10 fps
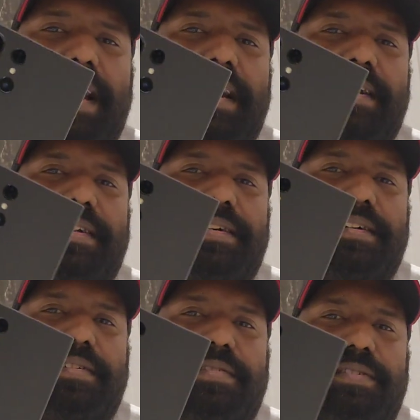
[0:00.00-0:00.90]
and
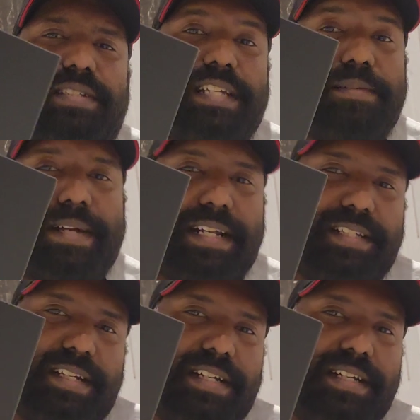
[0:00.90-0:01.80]

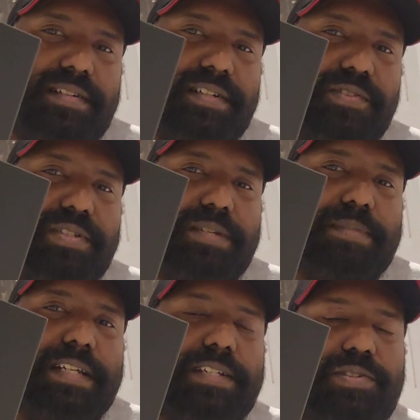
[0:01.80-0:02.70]
cinematics are done
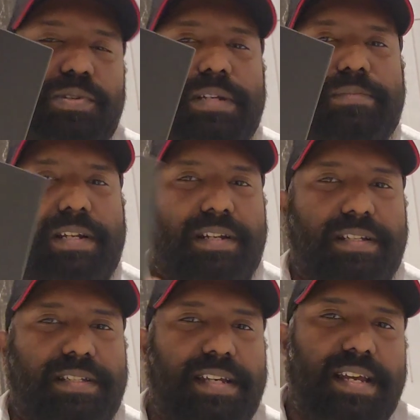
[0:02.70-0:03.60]
using my Sony
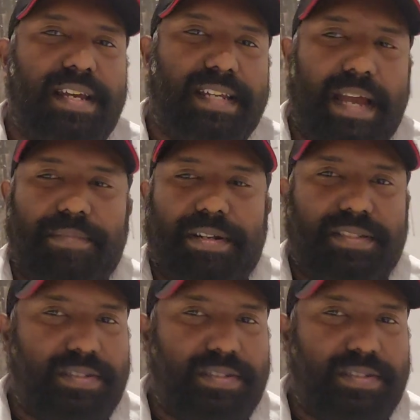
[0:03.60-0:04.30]
mirrorless camera.